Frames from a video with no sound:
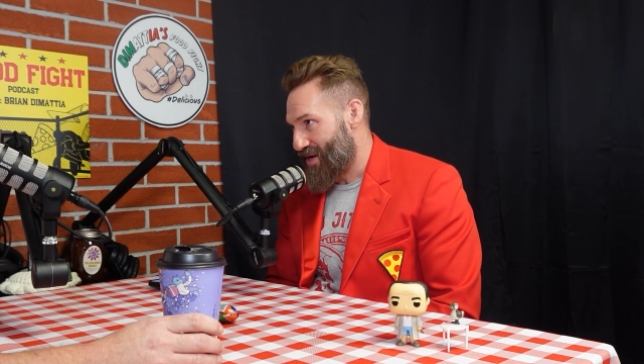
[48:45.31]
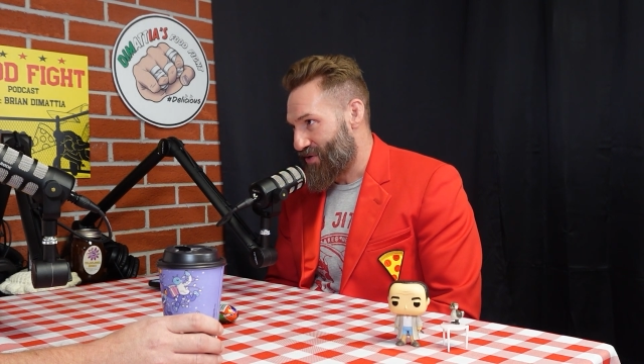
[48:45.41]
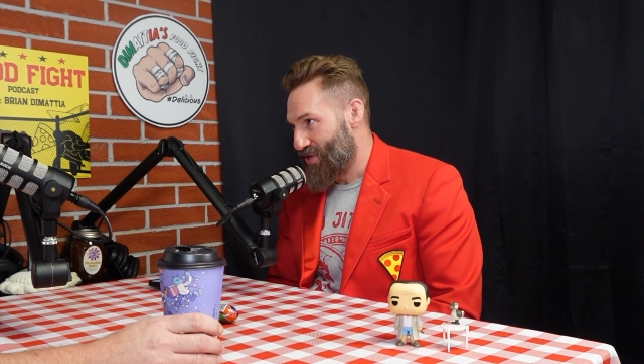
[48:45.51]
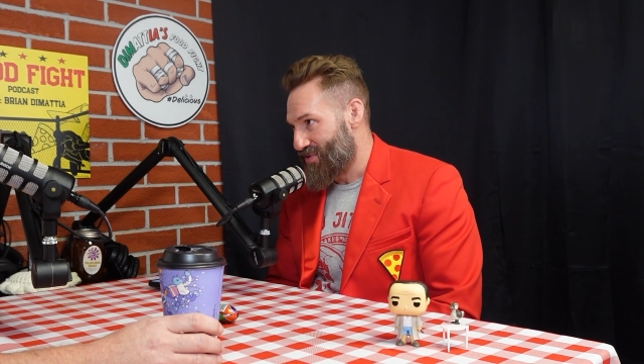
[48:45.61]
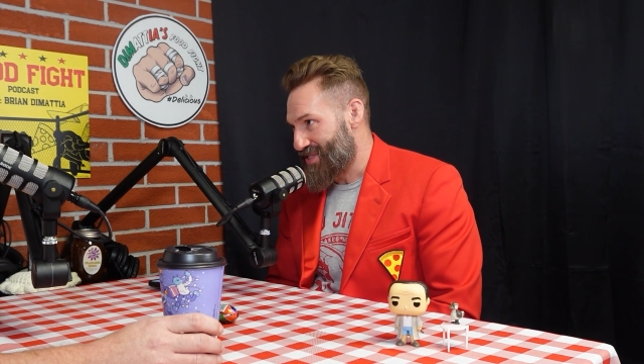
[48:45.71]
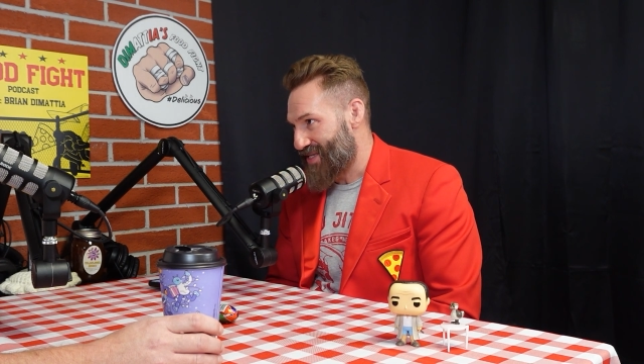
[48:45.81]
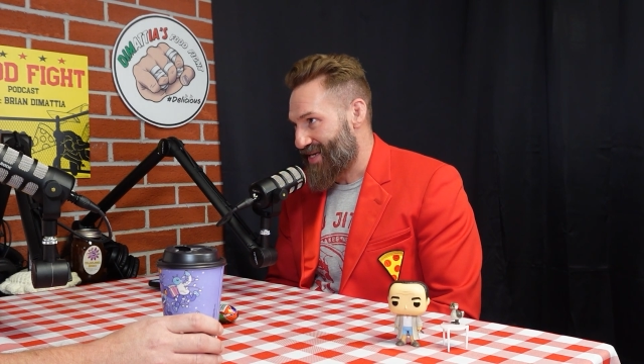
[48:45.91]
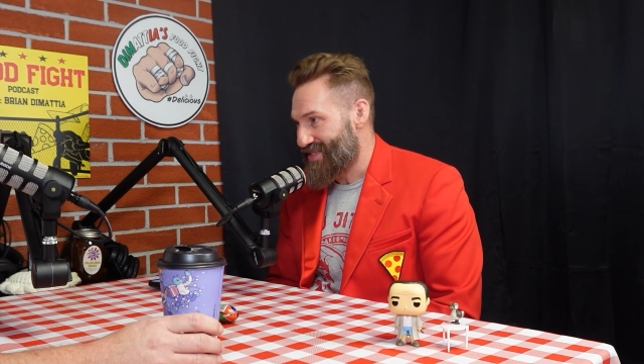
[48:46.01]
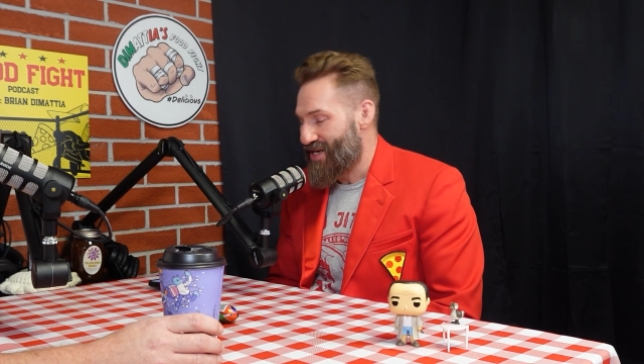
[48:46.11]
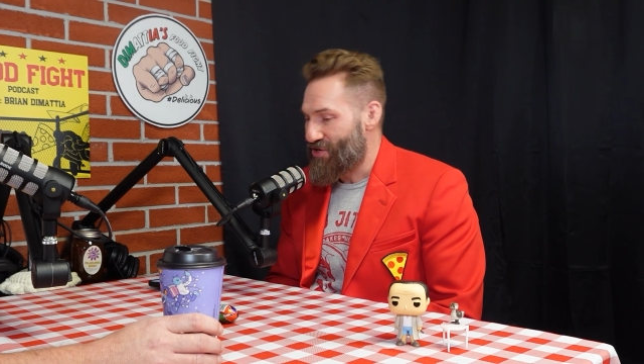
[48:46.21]
cue
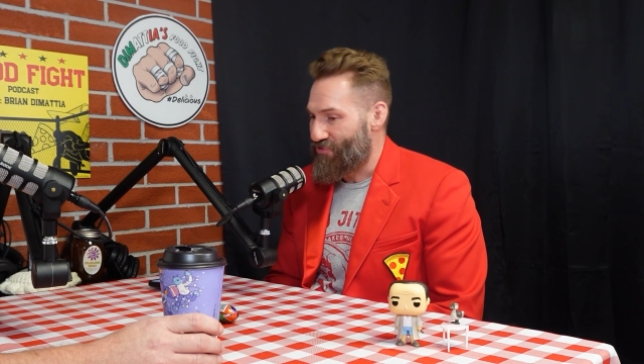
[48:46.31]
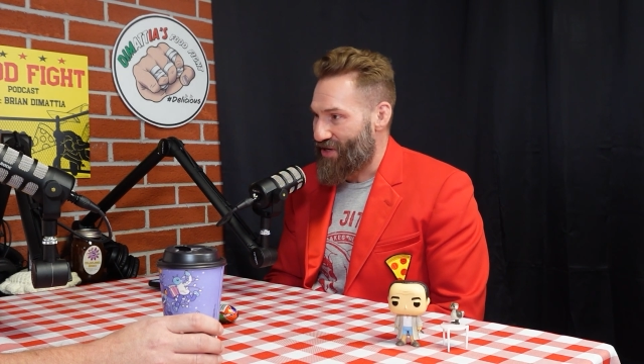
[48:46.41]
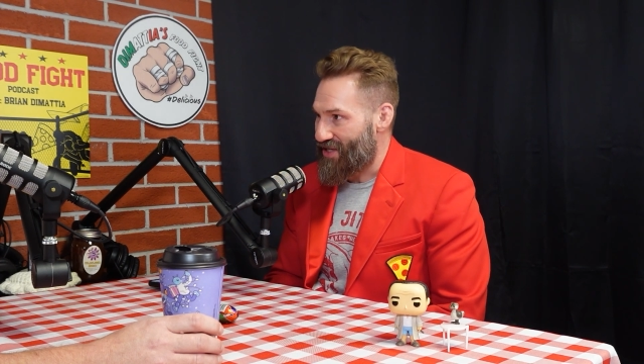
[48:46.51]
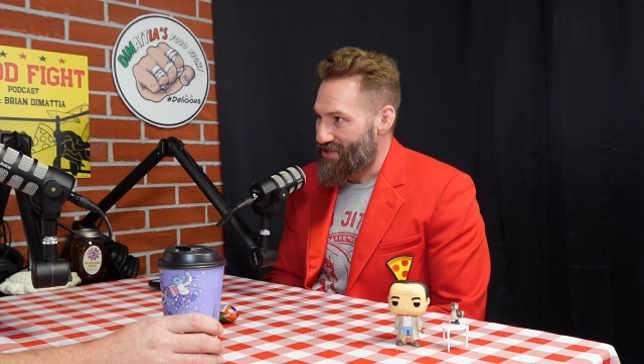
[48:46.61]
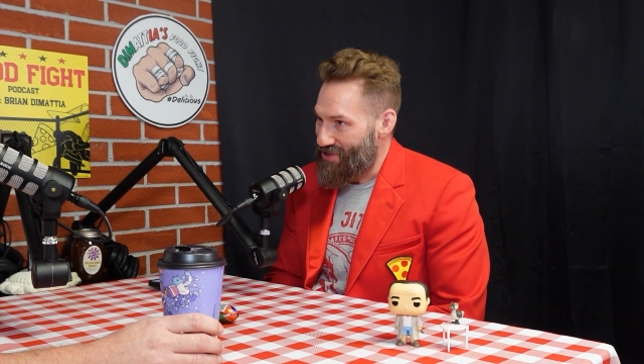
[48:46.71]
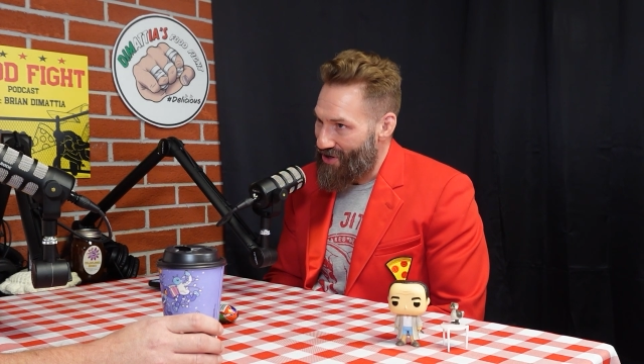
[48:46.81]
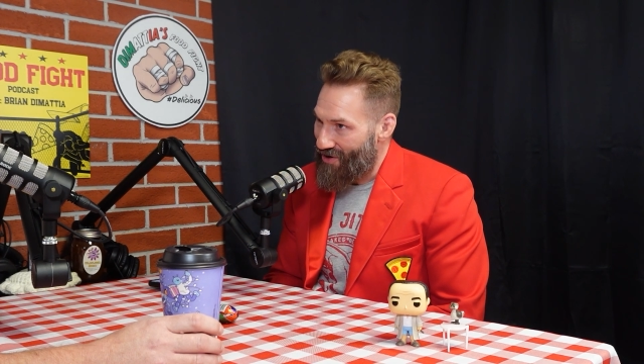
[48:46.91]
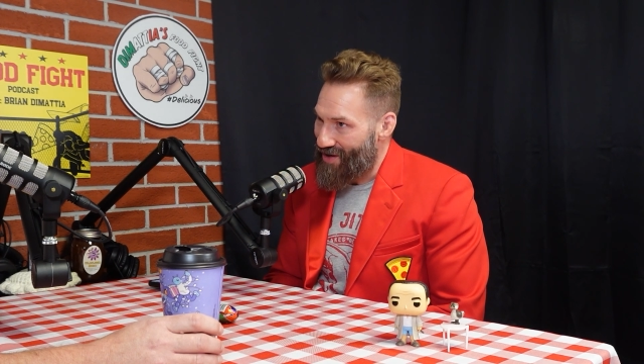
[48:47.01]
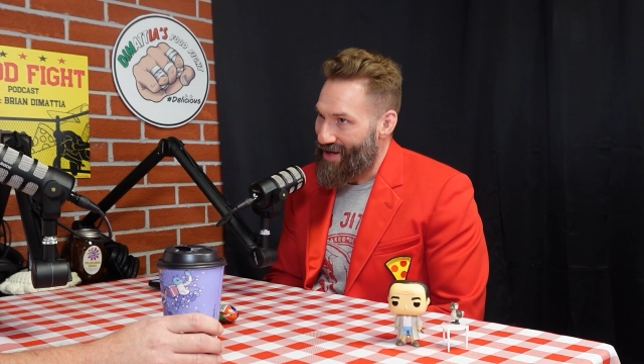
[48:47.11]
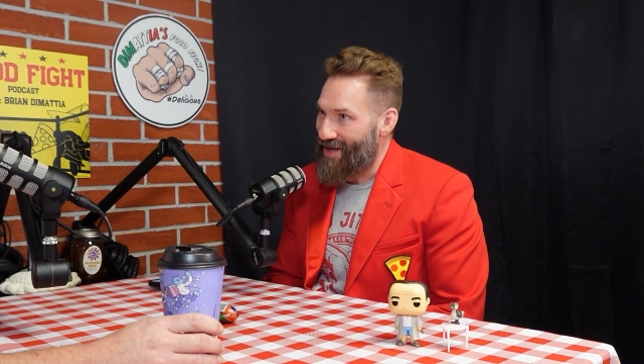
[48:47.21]
sticks, drinking
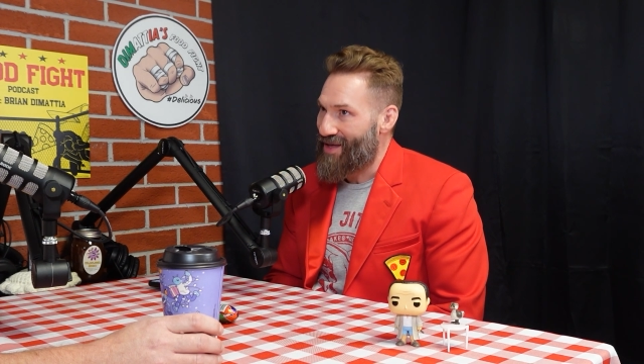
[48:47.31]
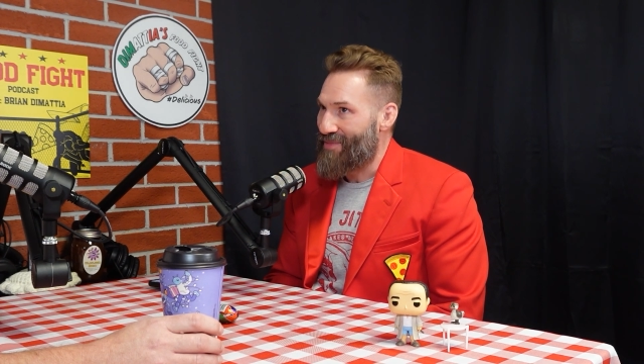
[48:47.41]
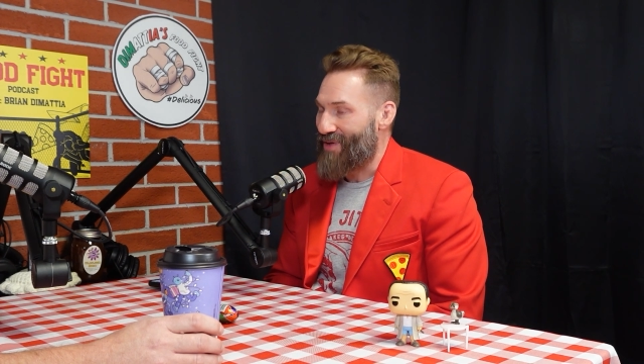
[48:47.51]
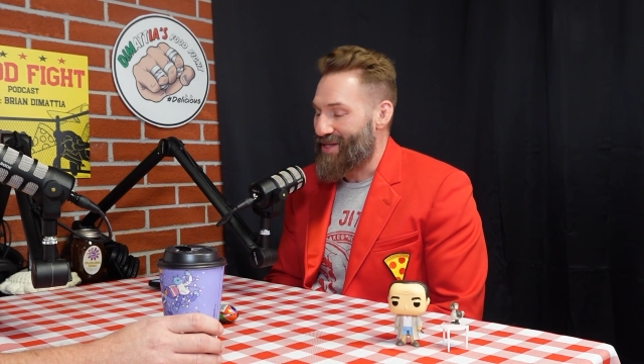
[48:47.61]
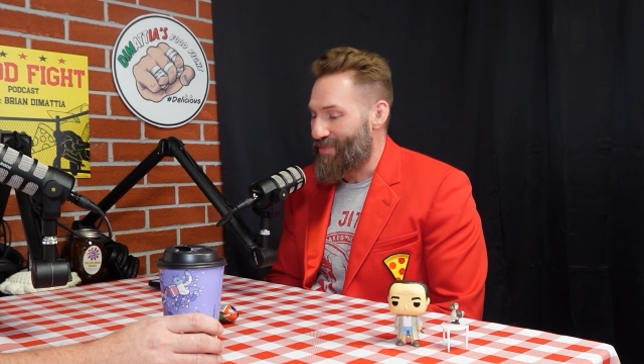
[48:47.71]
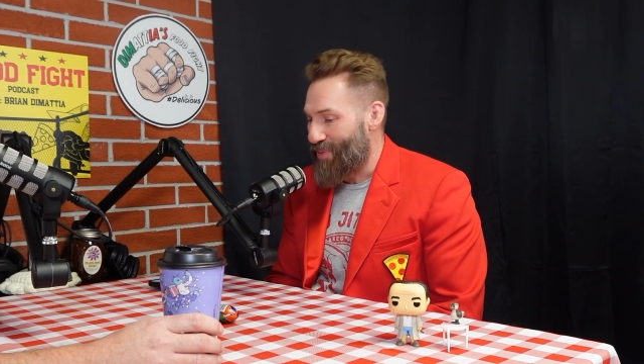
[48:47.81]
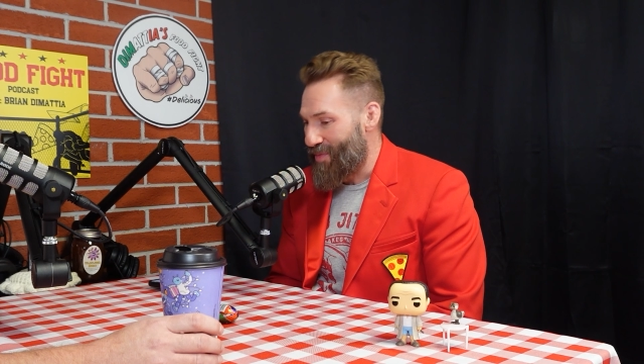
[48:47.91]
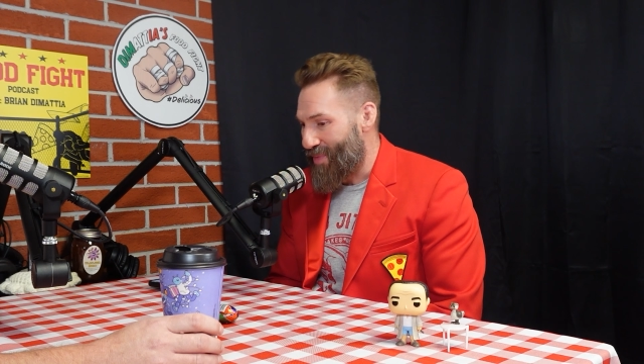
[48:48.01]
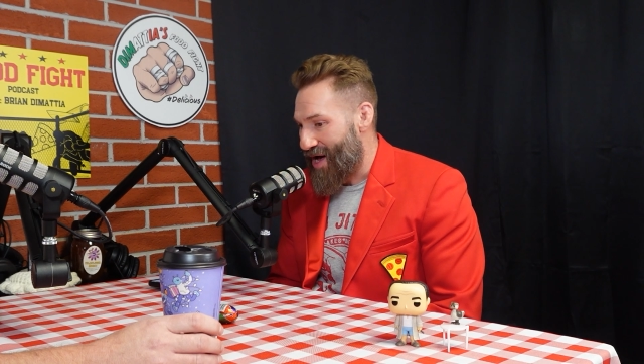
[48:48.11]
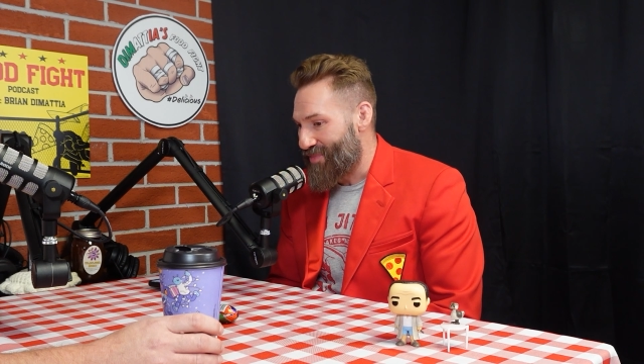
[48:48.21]
soda, playing the
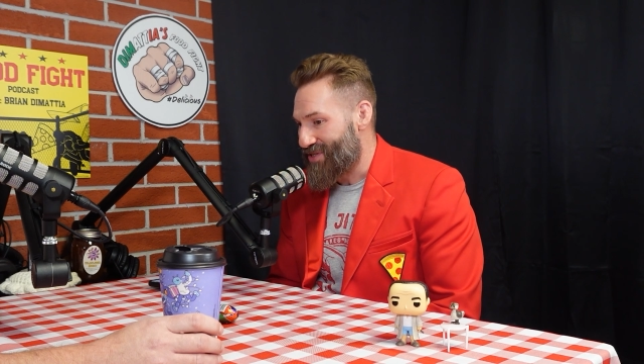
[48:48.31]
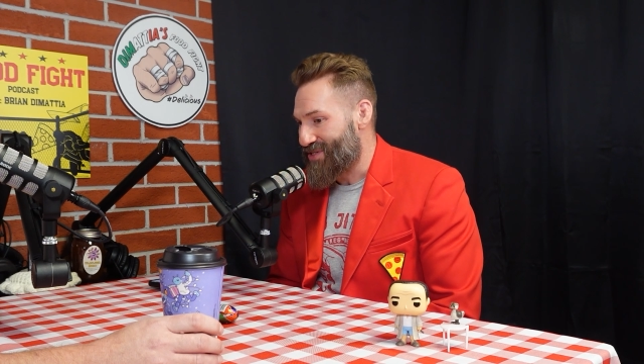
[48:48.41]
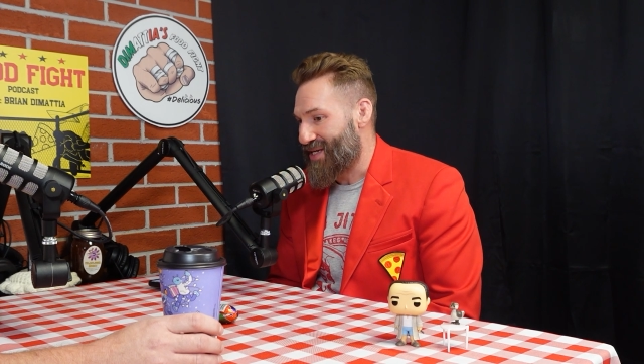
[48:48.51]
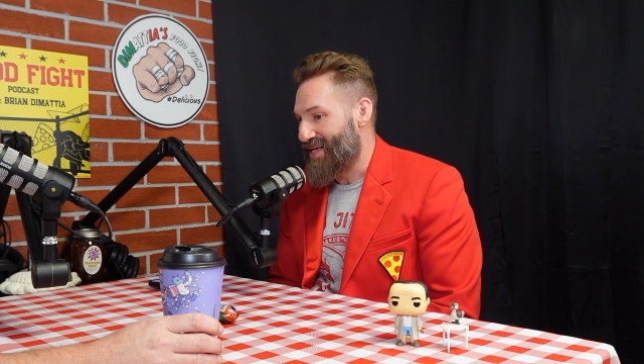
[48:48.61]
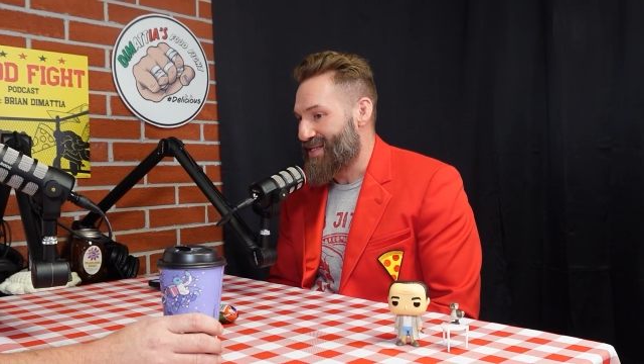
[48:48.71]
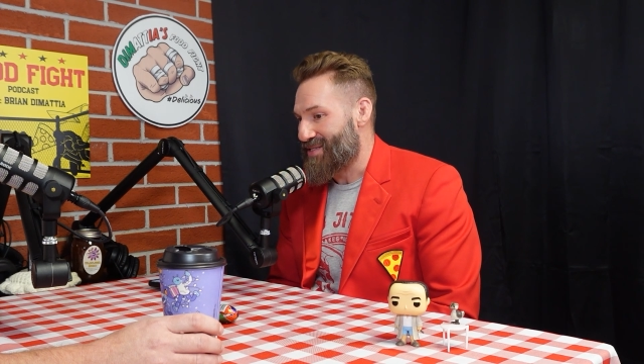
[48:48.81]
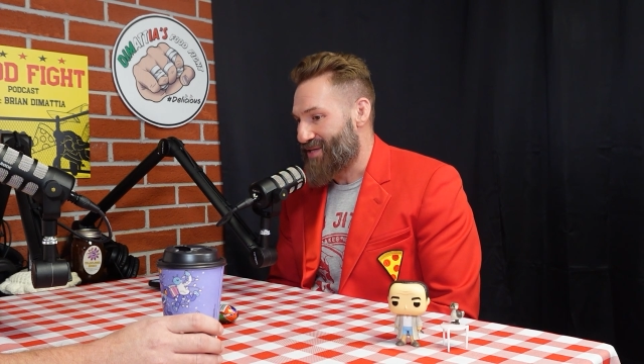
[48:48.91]
pinball machine, eating